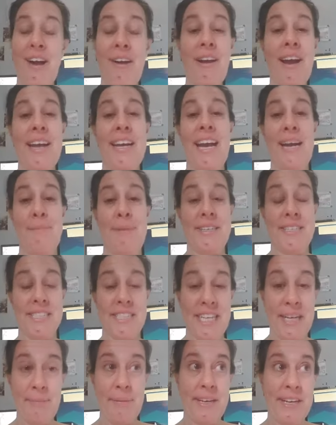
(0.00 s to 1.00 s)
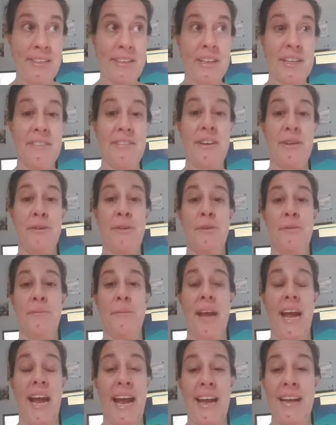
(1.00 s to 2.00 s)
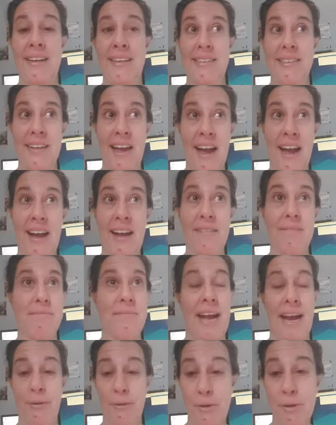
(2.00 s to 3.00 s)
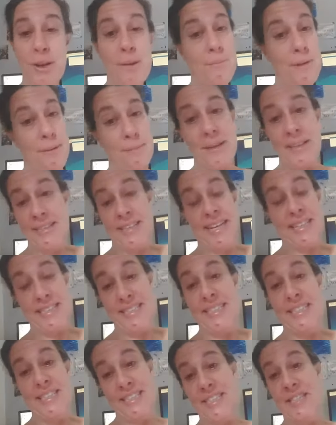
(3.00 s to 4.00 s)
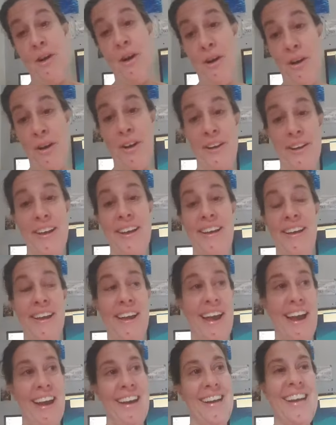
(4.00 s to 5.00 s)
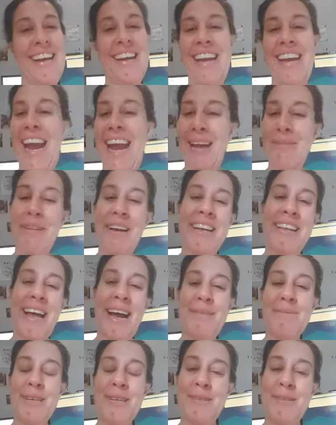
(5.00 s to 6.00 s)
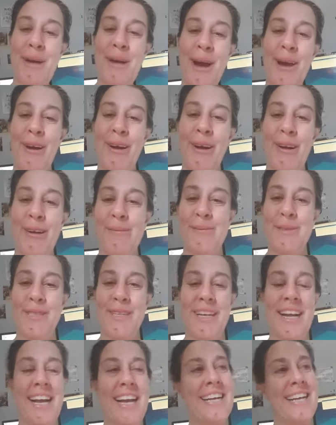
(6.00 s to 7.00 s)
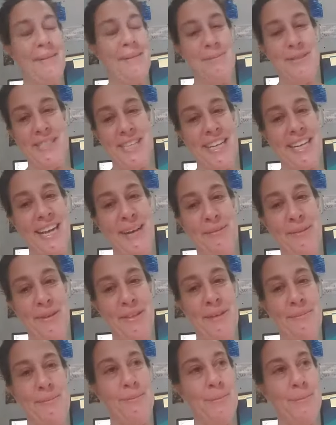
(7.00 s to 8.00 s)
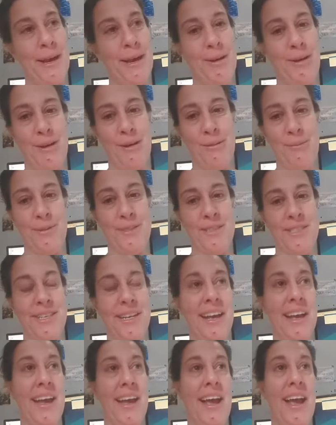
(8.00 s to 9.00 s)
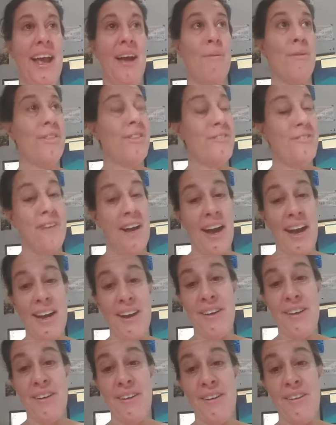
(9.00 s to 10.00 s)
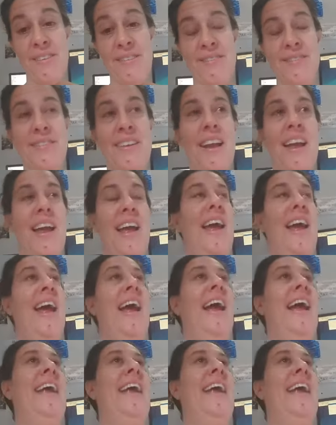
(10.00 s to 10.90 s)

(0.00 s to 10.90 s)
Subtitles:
had been sleeping in the living room, and I woke him up because that's his song. And he came and climbed into my arms, and I kept singing with him in my arms, with the fire, and